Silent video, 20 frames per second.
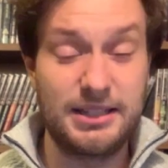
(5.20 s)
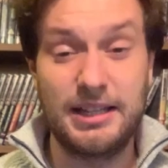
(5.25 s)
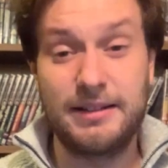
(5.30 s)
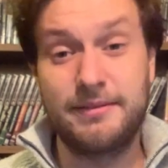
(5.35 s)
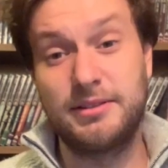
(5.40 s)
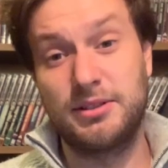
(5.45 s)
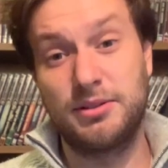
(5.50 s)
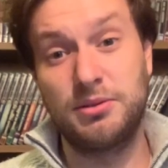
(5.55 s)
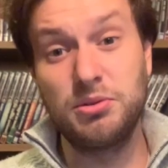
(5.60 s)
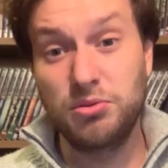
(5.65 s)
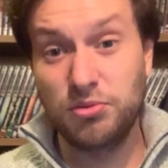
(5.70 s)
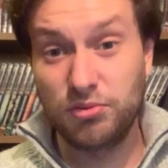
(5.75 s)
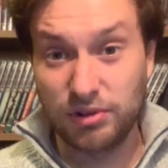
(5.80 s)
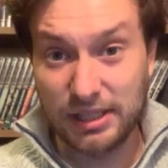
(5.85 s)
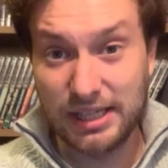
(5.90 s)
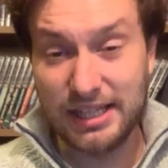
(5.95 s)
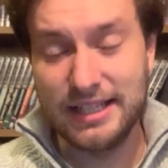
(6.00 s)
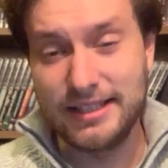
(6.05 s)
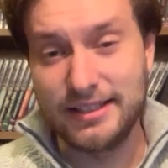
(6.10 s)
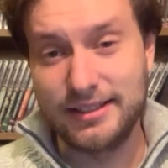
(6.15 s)
never saw
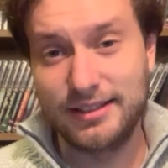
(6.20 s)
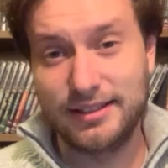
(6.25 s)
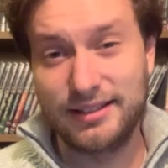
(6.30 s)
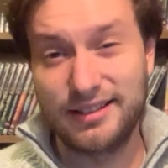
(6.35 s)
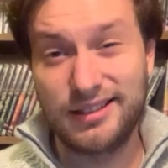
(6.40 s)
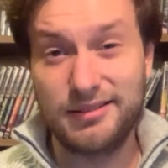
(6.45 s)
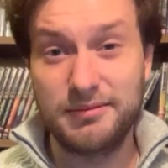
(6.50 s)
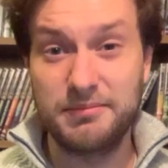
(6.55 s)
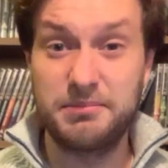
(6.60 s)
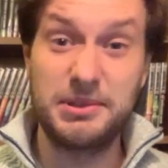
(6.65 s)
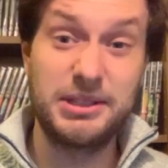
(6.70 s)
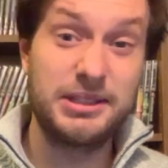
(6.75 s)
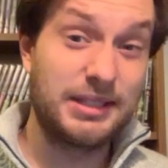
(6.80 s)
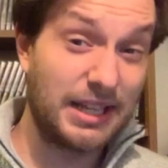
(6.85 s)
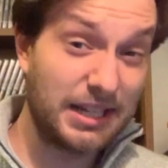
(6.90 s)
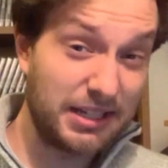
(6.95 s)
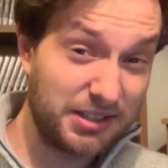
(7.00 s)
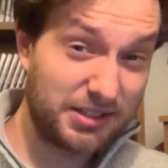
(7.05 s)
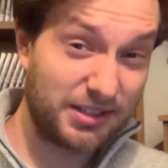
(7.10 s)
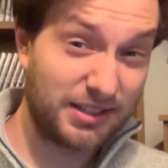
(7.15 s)
release, that
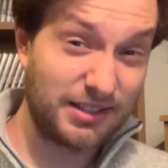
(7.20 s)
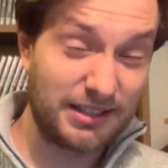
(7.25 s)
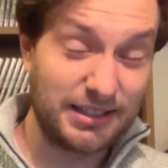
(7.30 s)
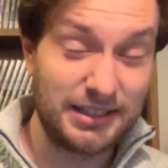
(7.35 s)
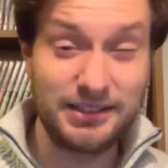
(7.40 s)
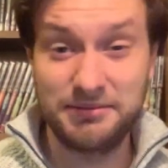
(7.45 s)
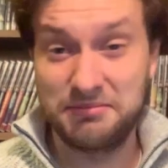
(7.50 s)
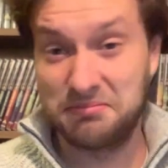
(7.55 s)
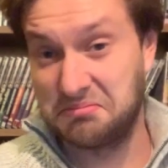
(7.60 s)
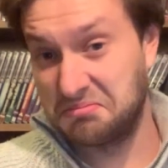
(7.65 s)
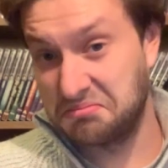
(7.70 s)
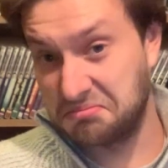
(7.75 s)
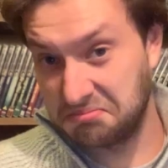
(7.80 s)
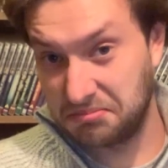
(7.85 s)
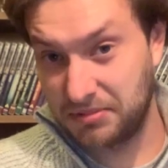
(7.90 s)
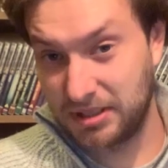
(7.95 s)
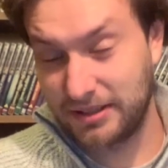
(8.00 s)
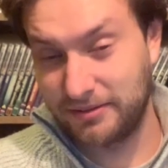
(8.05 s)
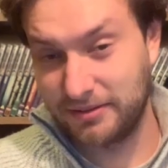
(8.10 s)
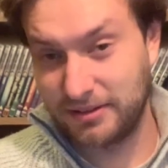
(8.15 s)
potentially,
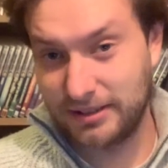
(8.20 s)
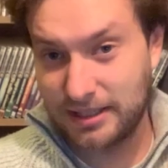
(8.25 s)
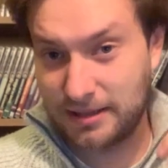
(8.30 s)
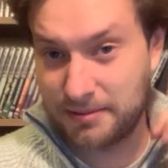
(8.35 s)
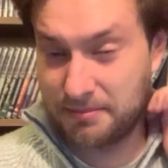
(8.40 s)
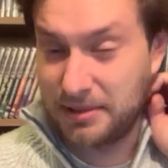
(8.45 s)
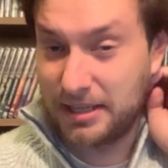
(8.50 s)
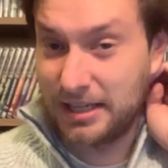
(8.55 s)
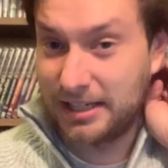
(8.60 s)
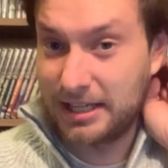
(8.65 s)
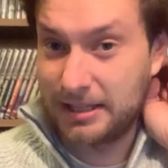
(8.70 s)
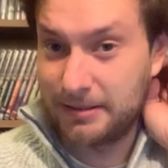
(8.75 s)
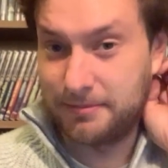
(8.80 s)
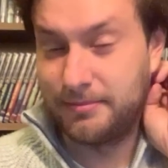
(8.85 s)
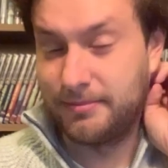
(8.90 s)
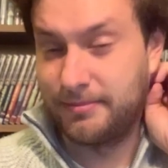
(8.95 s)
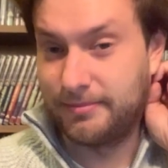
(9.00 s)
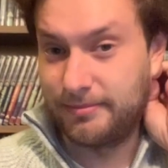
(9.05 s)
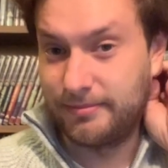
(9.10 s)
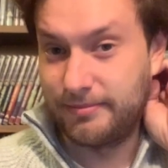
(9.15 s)
given that
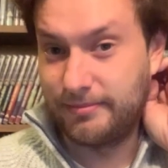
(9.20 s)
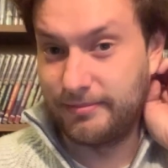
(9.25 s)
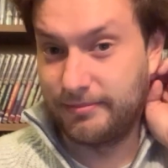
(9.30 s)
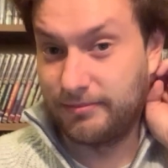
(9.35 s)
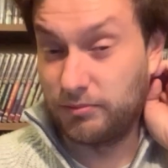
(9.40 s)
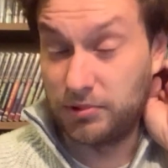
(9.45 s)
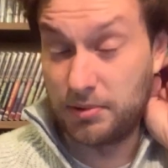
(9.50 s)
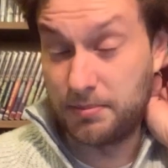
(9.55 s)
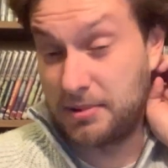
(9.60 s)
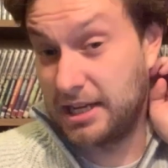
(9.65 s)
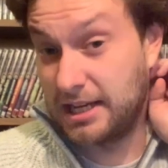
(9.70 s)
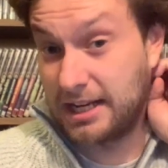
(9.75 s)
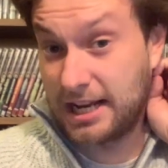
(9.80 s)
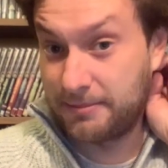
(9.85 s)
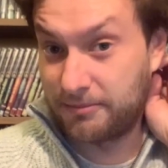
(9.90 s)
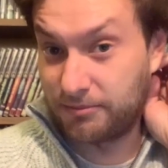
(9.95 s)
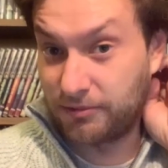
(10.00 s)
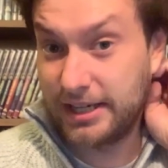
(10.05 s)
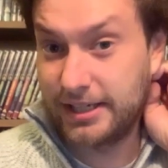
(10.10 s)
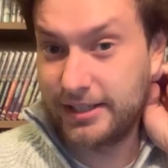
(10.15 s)
B&M, or the
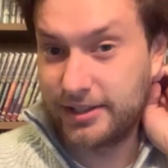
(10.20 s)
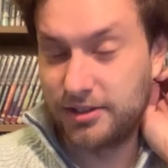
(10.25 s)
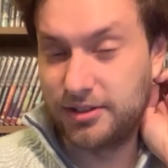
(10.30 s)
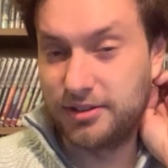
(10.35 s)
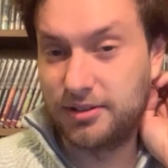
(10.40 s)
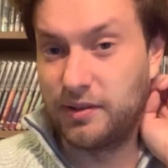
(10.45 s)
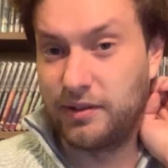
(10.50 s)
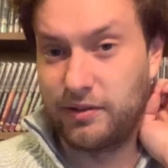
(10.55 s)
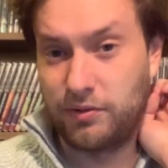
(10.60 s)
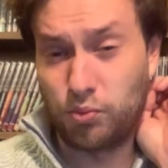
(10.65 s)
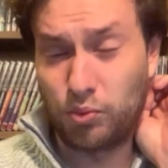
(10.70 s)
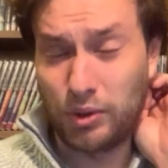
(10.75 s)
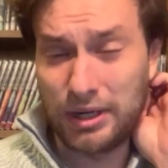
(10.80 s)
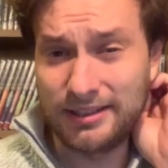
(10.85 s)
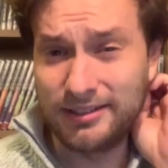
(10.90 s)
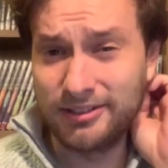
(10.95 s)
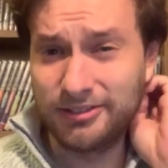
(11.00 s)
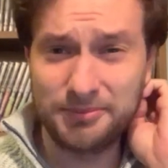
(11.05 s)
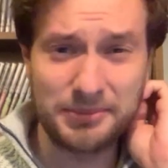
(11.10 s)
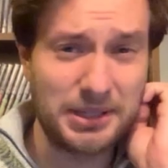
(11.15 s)
B&M range is doing
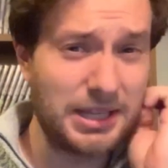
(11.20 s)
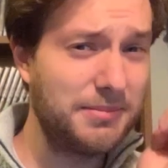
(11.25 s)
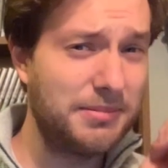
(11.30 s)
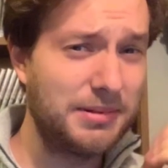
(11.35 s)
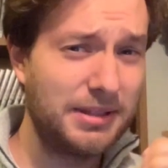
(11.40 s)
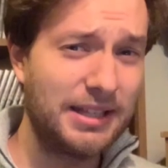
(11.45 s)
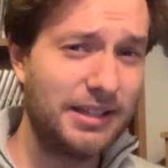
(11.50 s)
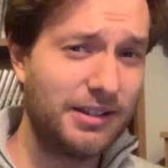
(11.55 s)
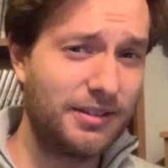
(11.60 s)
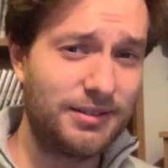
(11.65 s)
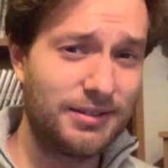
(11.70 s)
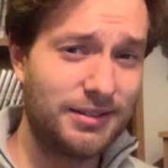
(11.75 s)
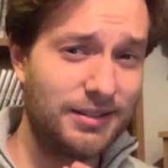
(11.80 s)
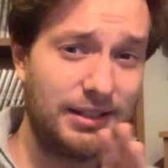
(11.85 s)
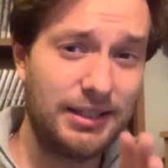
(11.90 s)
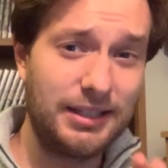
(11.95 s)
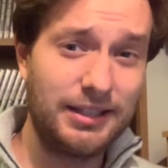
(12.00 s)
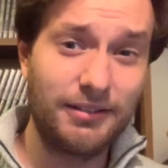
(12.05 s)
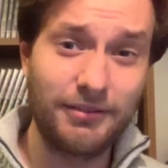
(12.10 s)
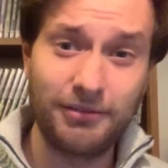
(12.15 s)
well, maybe they could
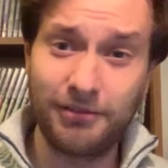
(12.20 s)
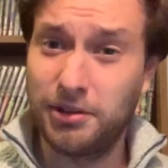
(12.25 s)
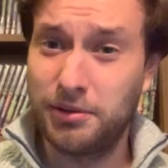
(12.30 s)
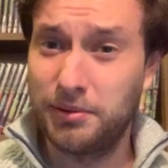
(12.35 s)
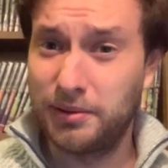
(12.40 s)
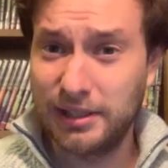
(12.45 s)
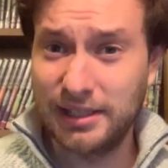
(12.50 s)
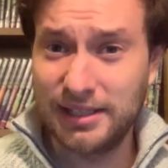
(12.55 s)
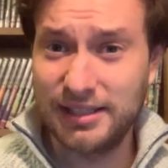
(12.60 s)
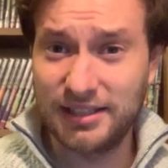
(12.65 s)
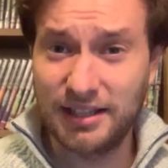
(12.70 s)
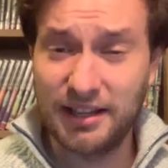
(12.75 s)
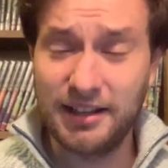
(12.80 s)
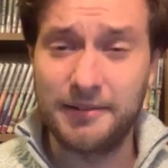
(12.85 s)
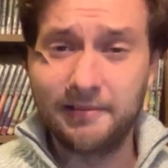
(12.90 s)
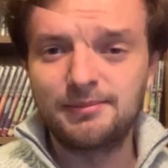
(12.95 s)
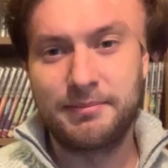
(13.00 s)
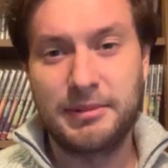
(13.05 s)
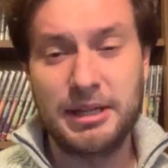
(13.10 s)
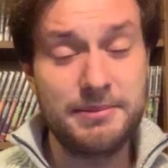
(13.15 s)
sneak a few of these
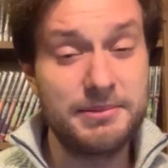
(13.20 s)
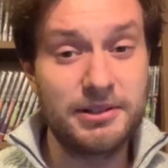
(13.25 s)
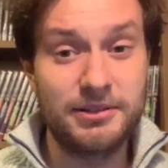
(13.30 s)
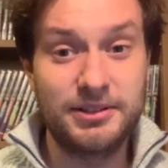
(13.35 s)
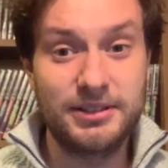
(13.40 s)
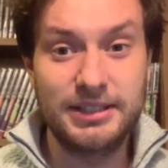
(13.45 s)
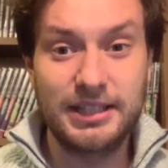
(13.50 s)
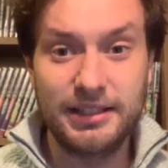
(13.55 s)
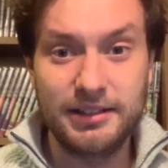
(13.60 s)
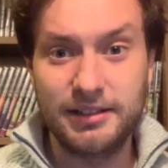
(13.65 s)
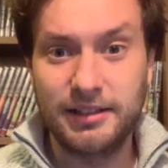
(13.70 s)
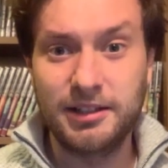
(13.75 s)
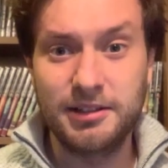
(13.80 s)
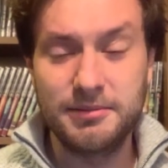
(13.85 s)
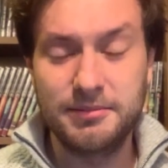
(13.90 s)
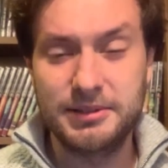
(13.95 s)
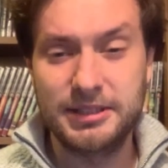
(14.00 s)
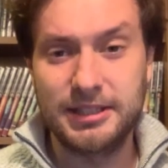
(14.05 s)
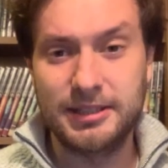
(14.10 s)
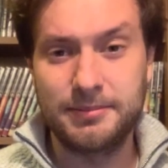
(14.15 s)
in. Maybe I'll just get your
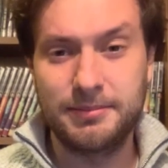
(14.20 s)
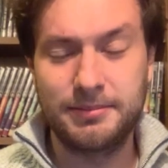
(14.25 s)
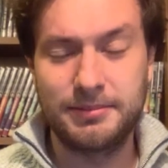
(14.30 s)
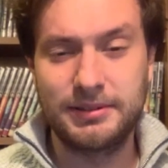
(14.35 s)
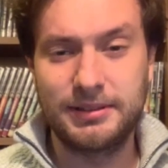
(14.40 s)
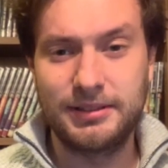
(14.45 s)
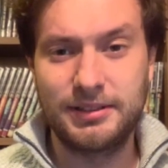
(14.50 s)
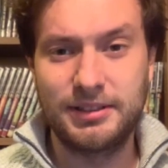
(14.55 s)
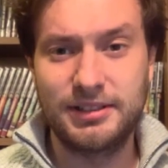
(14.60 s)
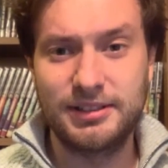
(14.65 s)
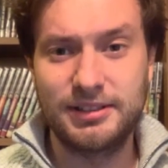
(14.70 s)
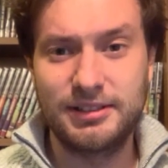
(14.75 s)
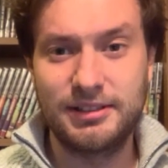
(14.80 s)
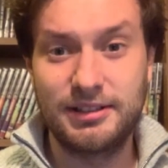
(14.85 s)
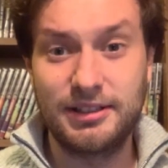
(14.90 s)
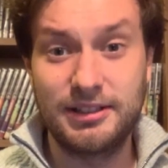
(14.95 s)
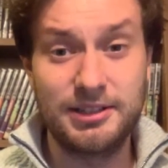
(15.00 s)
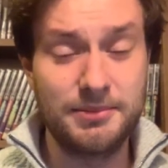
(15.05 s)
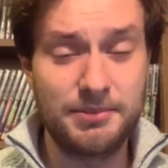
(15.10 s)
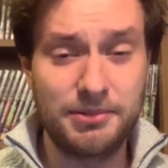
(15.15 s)
hopes up and just
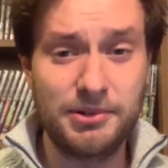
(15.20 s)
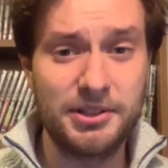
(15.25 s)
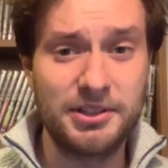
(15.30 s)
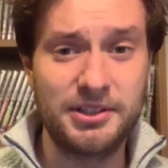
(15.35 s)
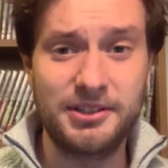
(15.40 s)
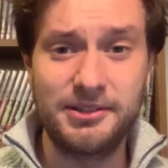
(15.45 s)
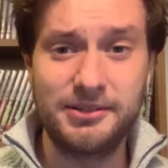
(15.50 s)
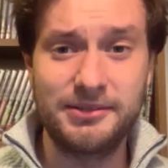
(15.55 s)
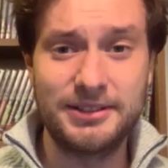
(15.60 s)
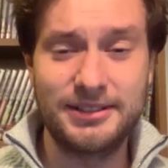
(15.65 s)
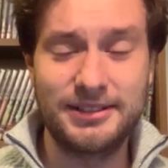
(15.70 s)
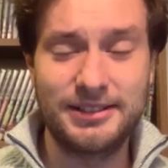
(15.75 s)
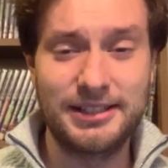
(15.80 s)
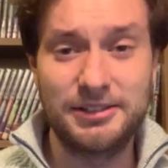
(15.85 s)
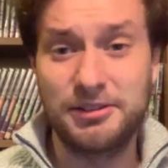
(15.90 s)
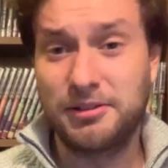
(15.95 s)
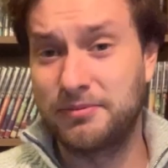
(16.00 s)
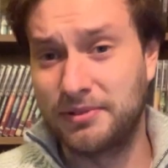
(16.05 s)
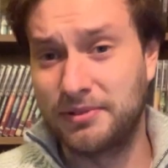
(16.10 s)
disappoint you as they're not